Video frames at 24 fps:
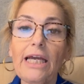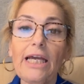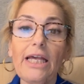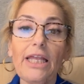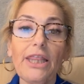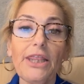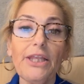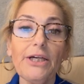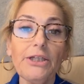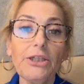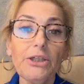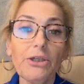
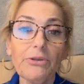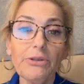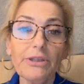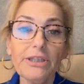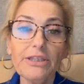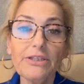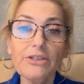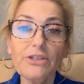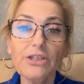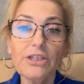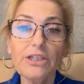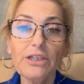The
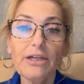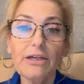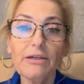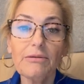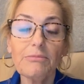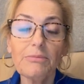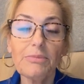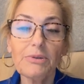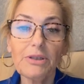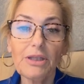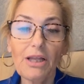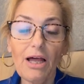notice to
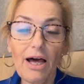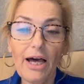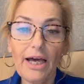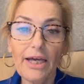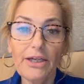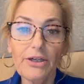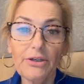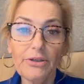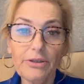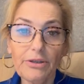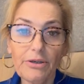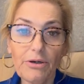
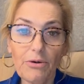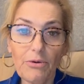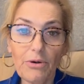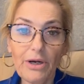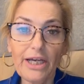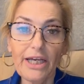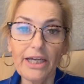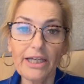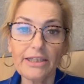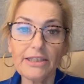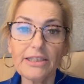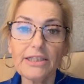comply or
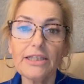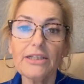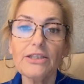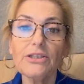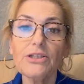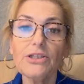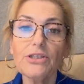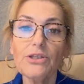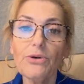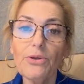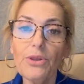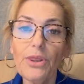quit.
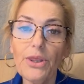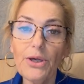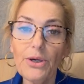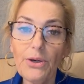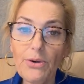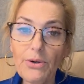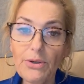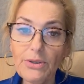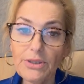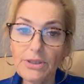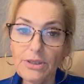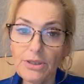So,
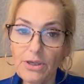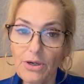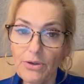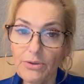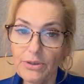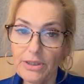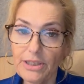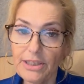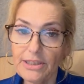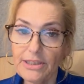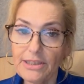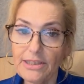those
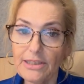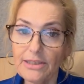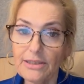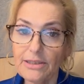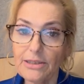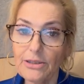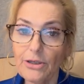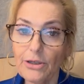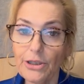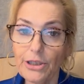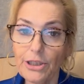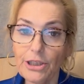
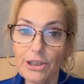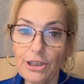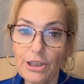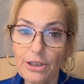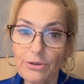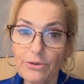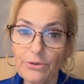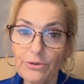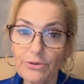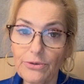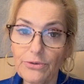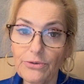notices are
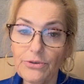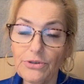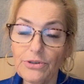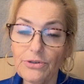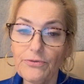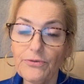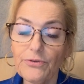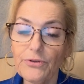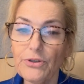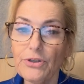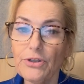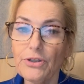used
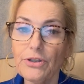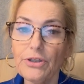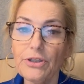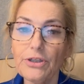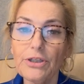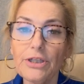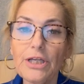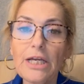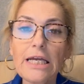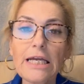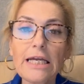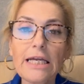
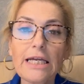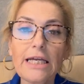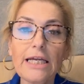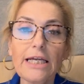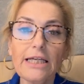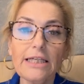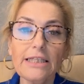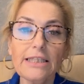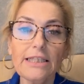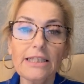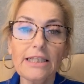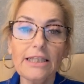for
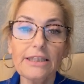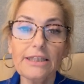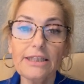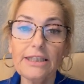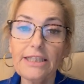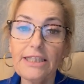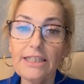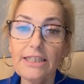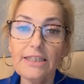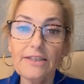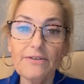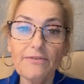the
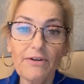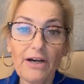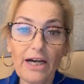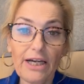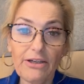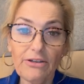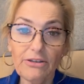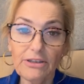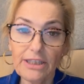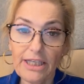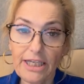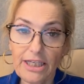lease
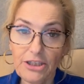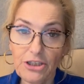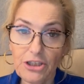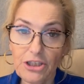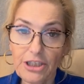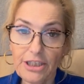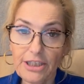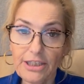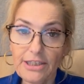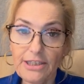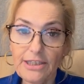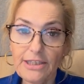
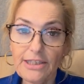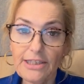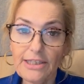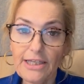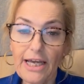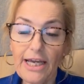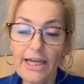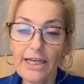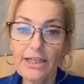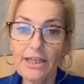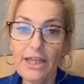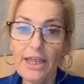violations
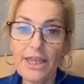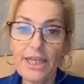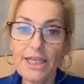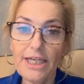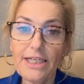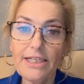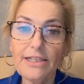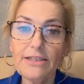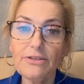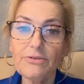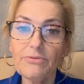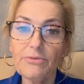and
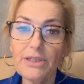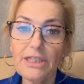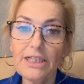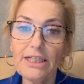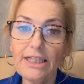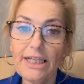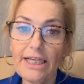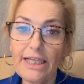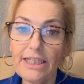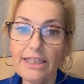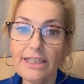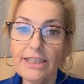things
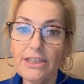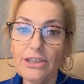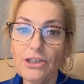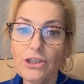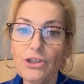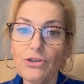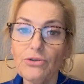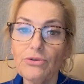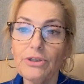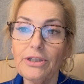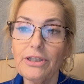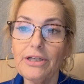related
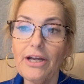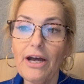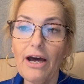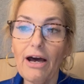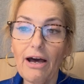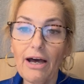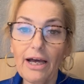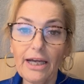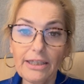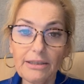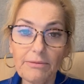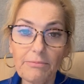to
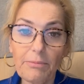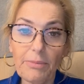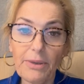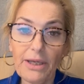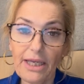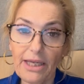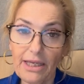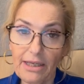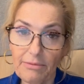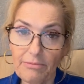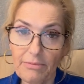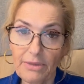
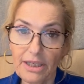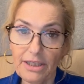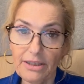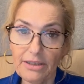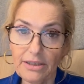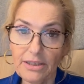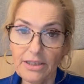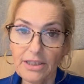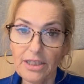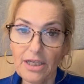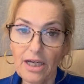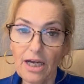
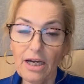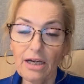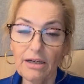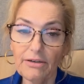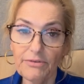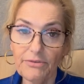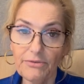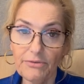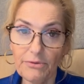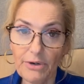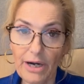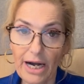non-payment
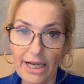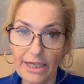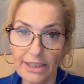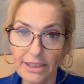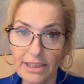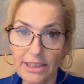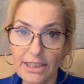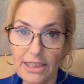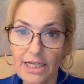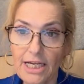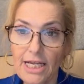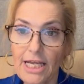of
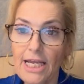rent.